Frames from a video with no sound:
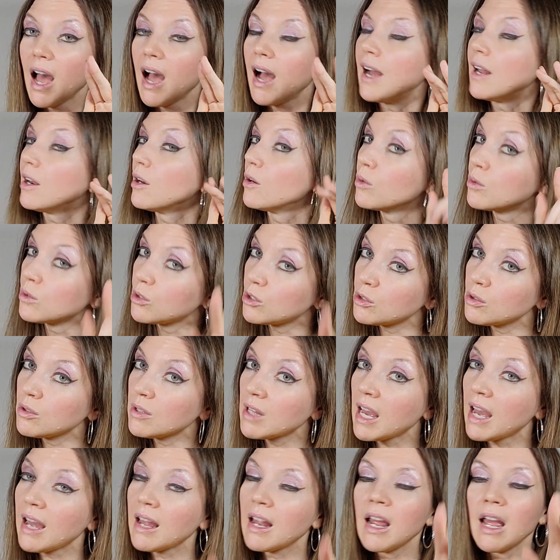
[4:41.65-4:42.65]
I don't do
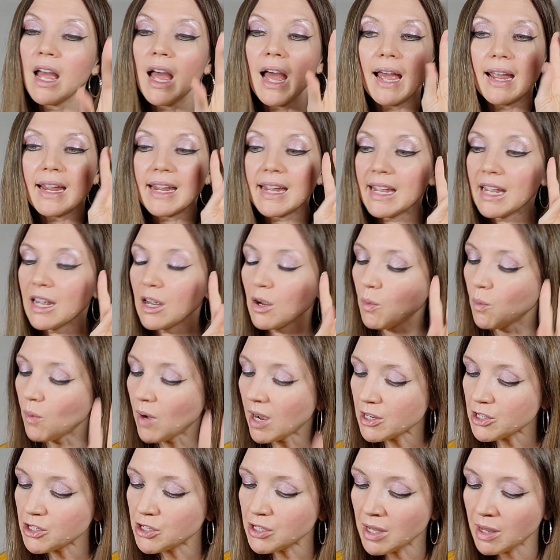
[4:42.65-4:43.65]
that. I can't
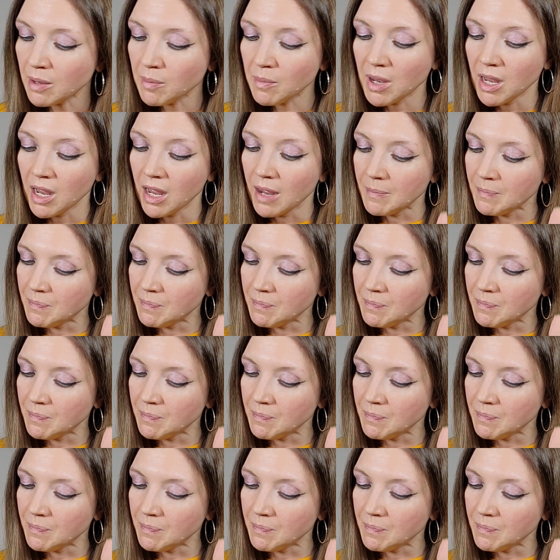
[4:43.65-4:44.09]
watch them.